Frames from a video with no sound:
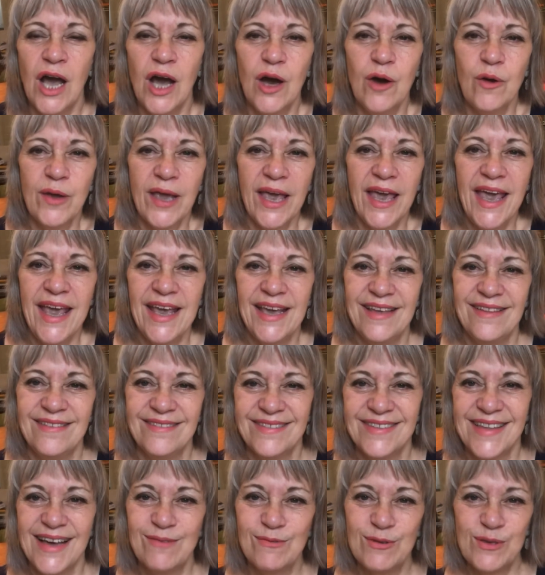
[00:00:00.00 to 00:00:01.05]
Okay,
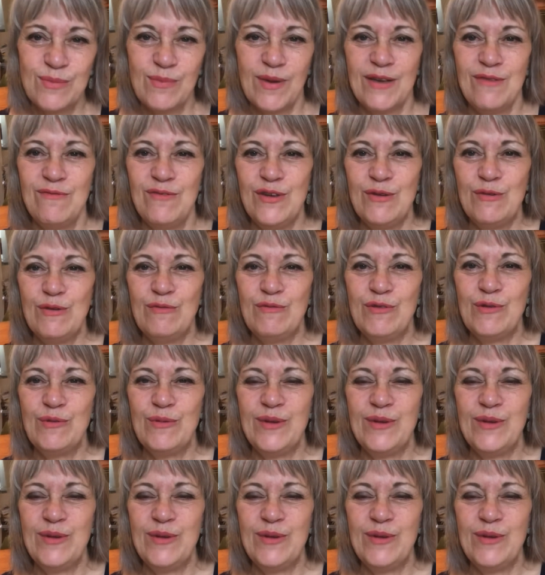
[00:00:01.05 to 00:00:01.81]
that was my view of the